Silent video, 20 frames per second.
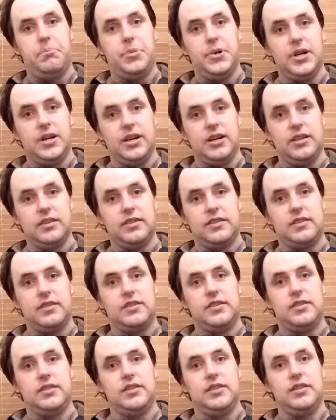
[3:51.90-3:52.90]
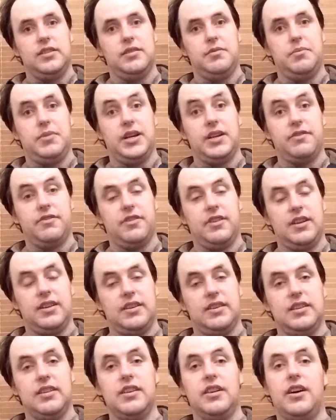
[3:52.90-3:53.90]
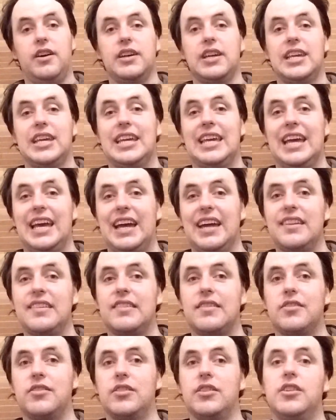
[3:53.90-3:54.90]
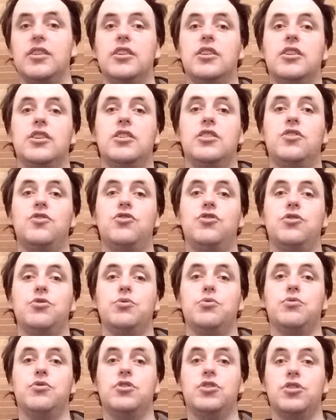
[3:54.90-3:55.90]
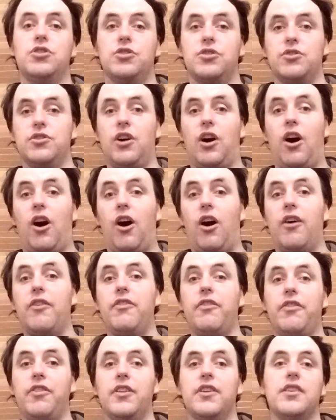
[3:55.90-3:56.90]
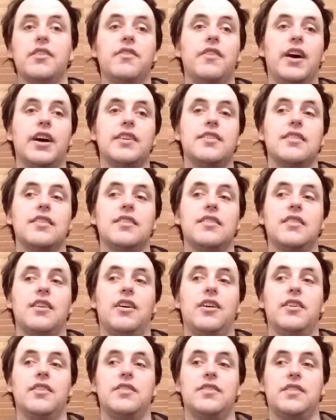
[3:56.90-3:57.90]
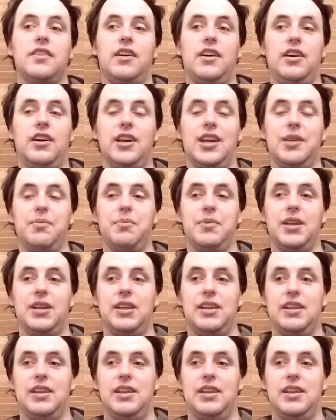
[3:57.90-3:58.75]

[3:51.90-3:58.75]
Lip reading: but my friend did not get to turn off the devices on time.